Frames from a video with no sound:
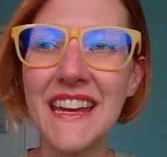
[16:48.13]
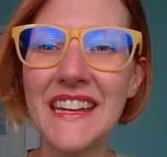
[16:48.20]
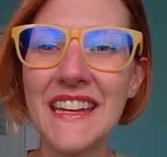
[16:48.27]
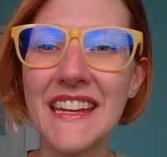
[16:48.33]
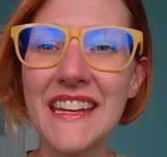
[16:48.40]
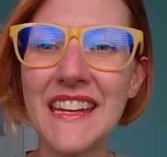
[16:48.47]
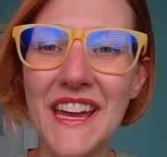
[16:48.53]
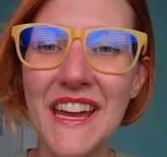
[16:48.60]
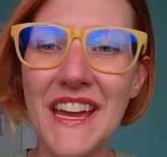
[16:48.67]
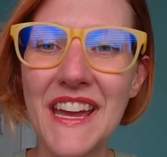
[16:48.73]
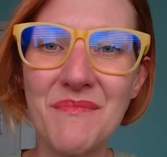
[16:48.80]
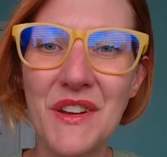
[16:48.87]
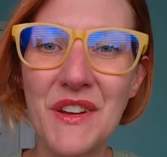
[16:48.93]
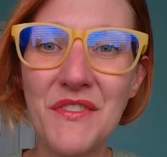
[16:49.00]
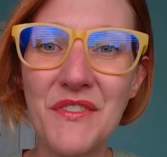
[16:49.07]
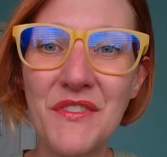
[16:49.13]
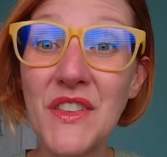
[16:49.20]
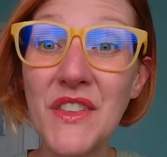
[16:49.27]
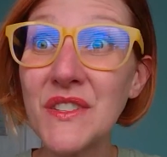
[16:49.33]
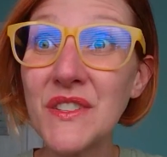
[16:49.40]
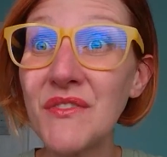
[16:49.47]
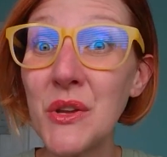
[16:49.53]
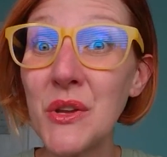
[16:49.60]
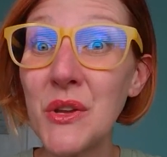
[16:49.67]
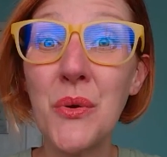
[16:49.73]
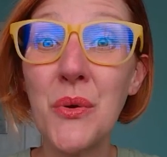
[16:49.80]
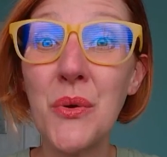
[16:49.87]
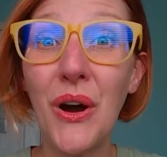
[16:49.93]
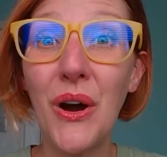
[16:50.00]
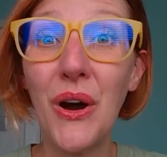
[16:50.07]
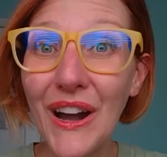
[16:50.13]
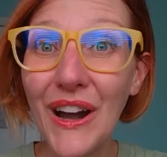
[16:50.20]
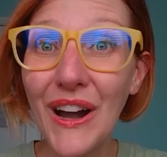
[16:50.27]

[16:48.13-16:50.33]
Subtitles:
And for those of you who